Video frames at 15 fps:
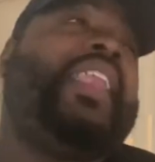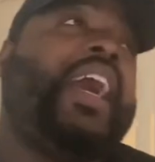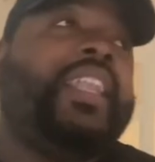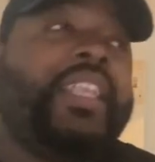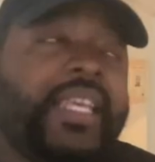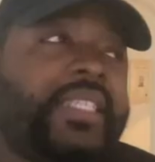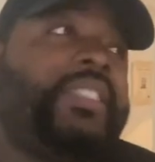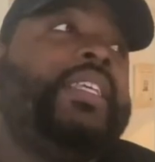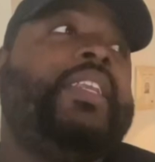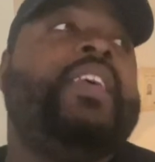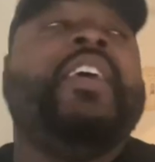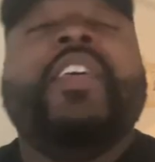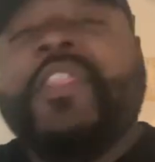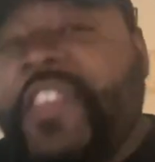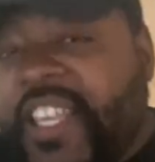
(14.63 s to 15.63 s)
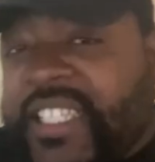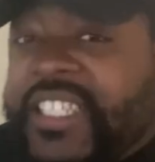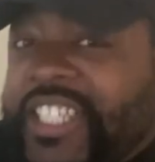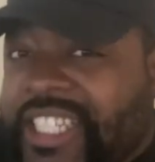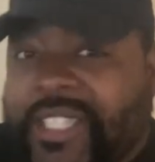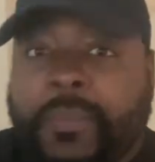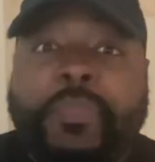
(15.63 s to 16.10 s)
Now listen, this
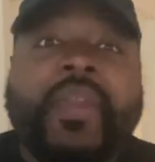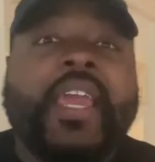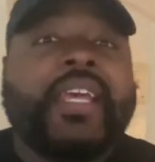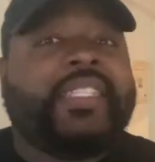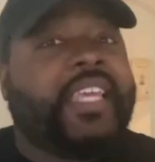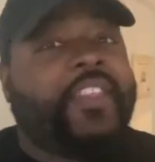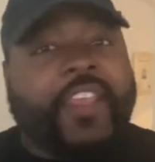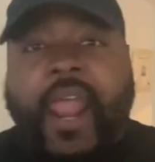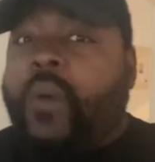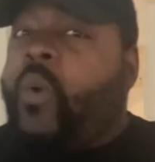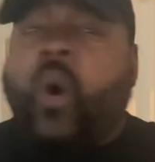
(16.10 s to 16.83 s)
is just a PSA that I